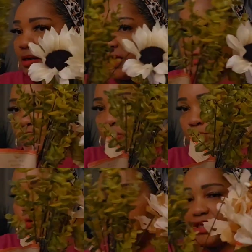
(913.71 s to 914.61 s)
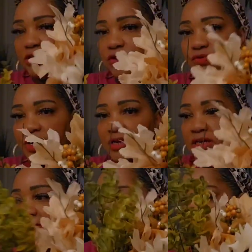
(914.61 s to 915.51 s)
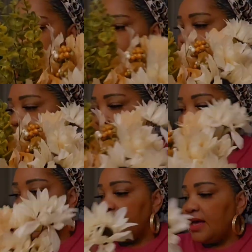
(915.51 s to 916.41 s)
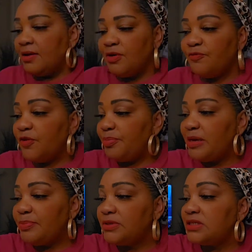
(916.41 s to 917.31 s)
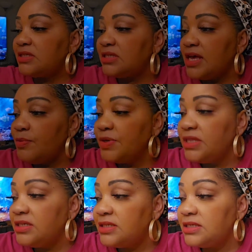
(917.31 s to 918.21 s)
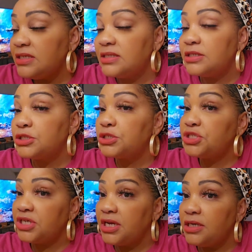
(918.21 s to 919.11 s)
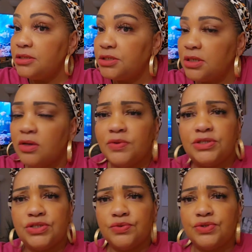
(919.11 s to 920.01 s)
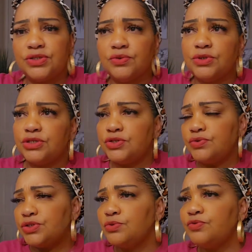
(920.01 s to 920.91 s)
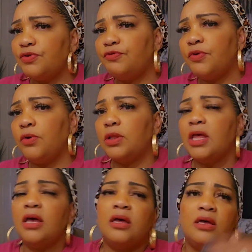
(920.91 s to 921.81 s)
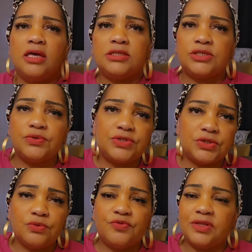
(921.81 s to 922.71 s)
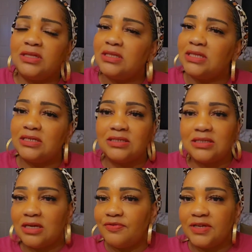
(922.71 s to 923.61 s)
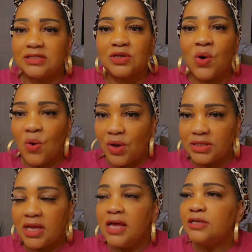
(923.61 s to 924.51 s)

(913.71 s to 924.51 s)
I showed you these already. And for people to say when these seasons change, oh, it's too soon. It's too soon for fall. It's too soon. For, this stuff is gone.